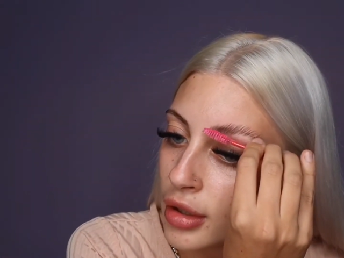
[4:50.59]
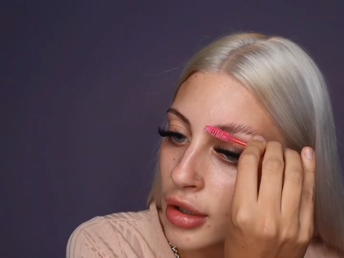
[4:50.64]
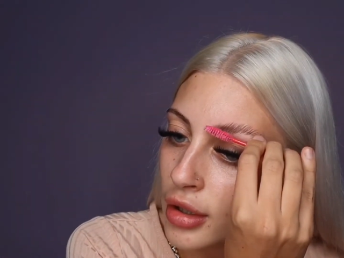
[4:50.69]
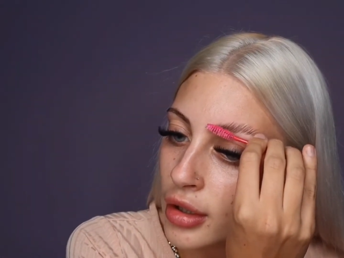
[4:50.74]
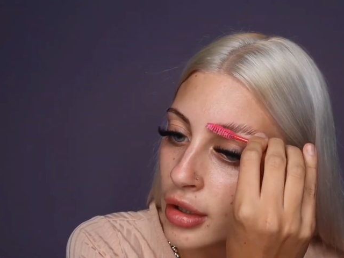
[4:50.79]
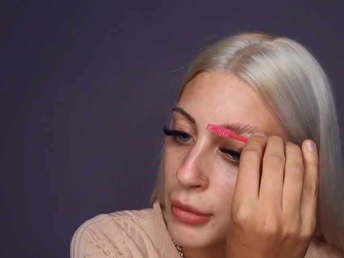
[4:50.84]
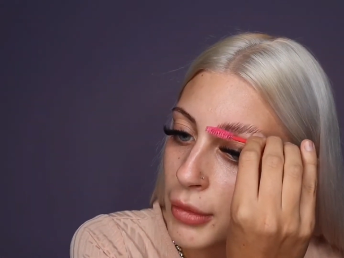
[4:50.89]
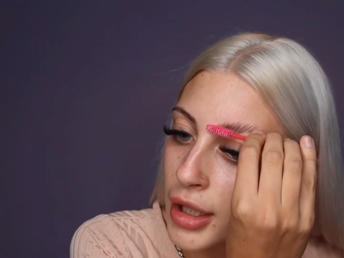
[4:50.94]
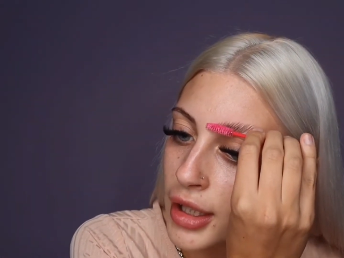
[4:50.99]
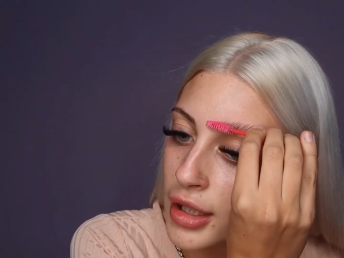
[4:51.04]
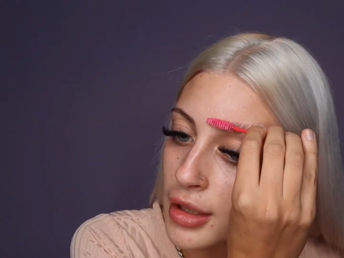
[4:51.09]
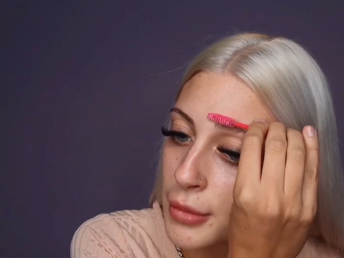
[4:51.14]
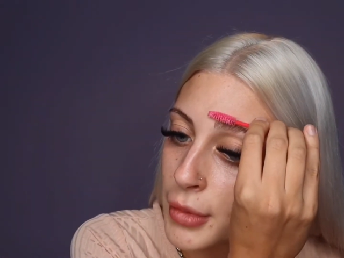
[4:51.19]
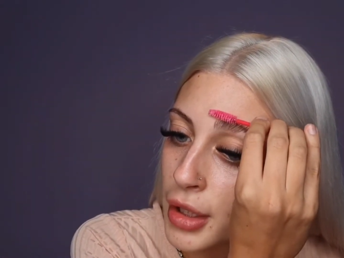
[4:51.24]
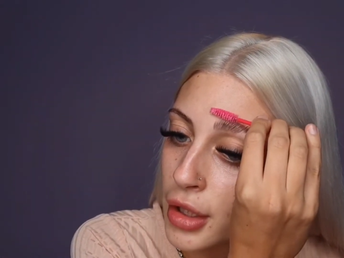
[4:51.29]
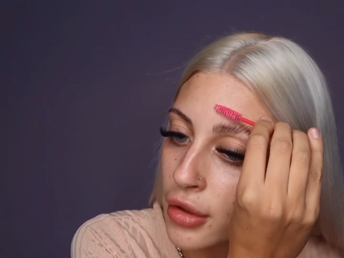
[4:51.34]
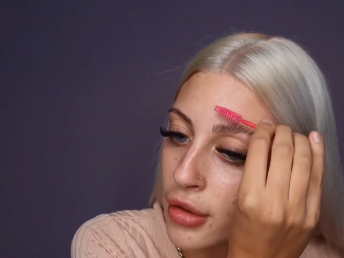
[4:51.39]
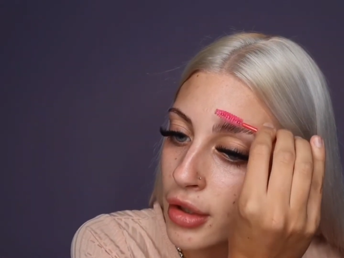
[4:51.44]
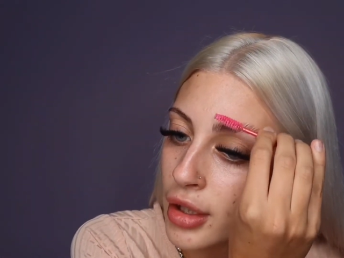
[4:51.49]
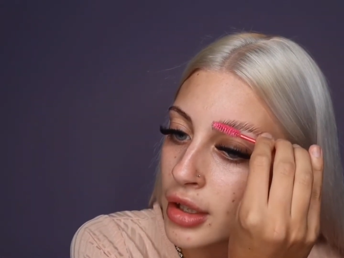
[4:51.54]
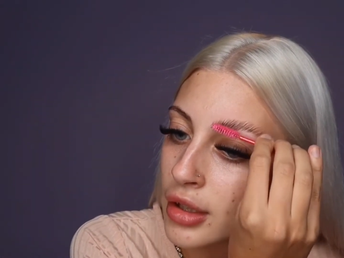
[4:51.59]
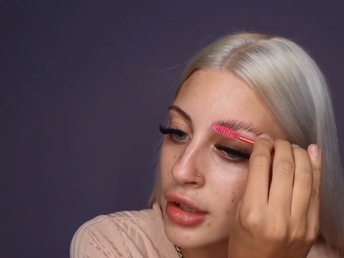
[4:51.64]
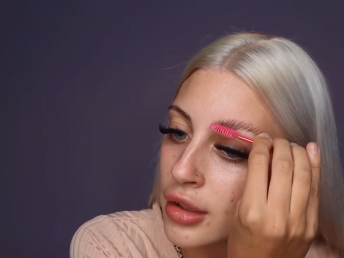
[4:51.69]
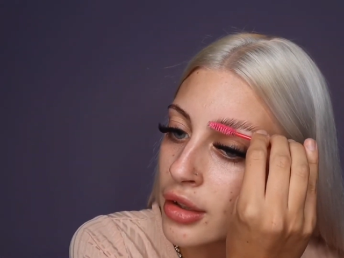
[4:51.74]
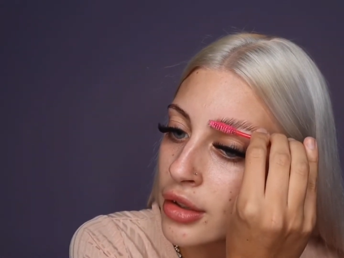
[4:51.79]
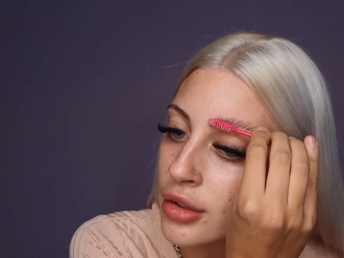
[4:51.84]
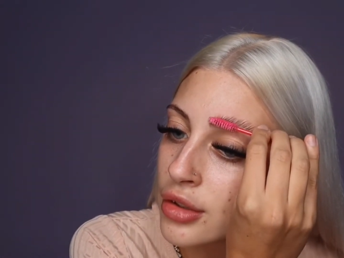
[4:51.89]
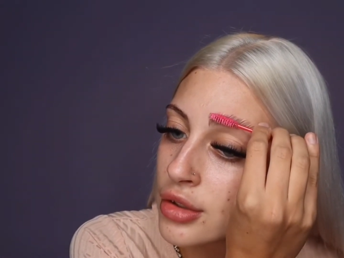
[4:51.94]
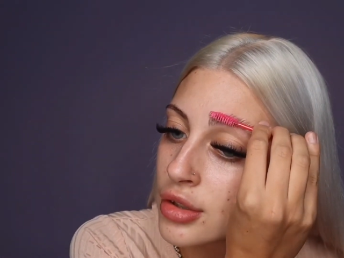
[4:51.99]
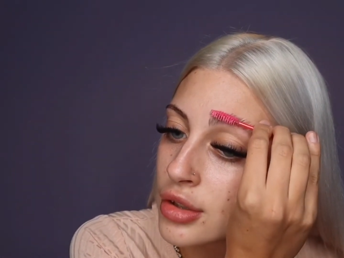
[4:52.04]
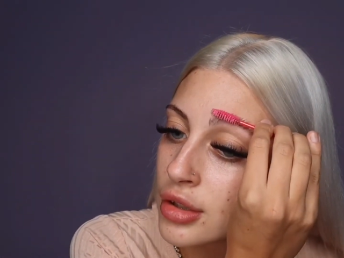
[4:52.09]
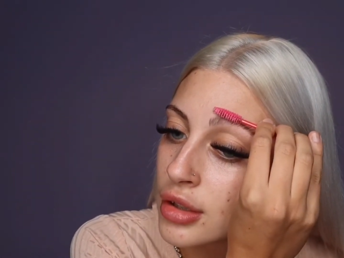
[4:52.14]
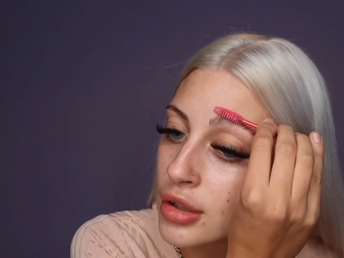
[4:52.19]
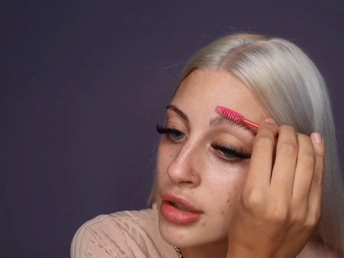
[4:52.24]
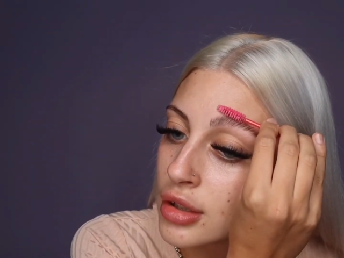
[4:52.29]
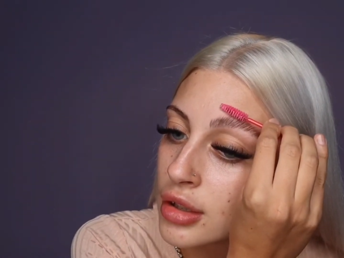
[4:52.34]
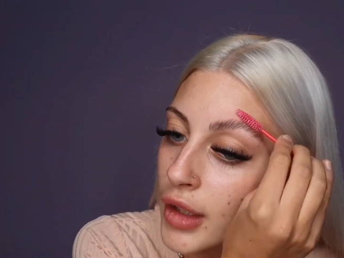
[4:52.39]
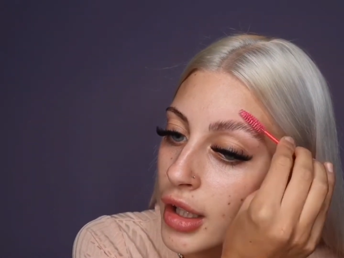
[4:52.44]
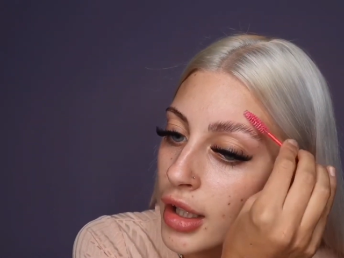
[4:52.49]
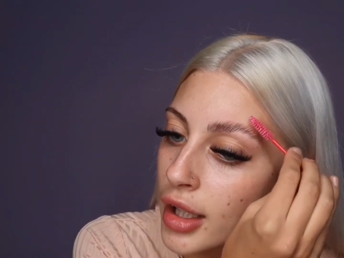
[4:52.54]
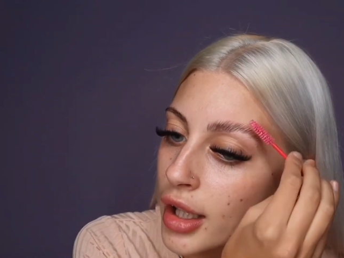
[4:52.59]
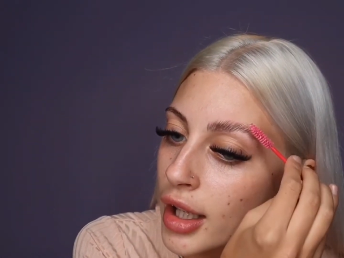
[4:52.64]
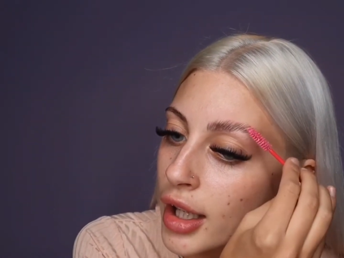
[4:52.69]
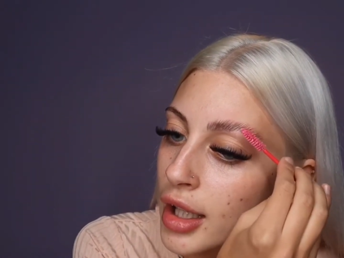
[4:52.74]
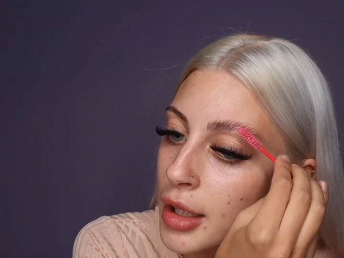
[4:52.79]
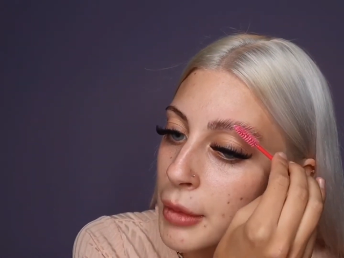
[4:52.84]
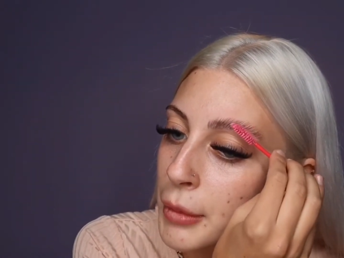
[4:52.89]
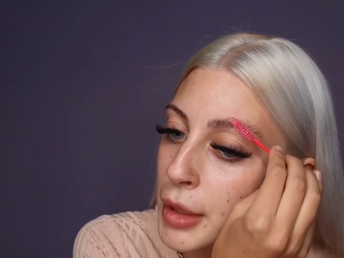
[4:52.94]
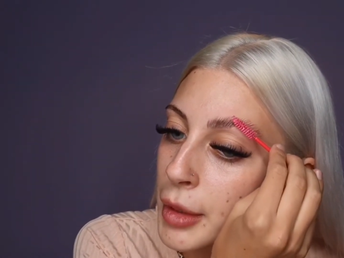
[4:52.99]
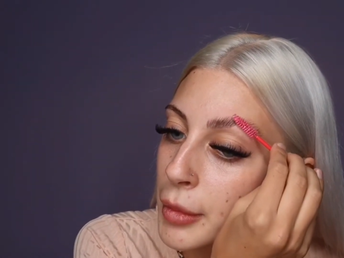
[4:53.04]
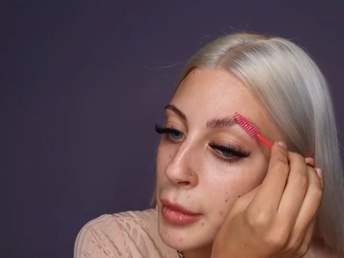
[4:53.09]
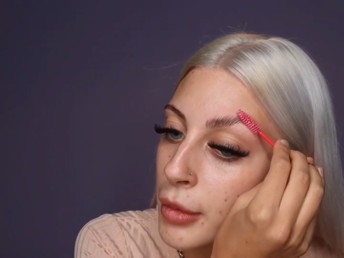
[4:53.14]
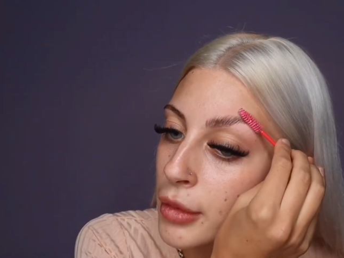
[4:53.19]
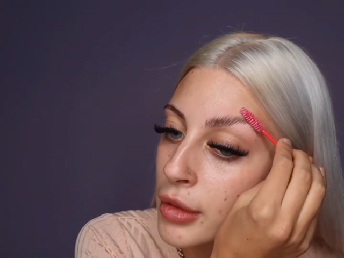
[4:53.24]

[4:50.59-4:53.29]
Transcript: It makes me cringe. And I hate people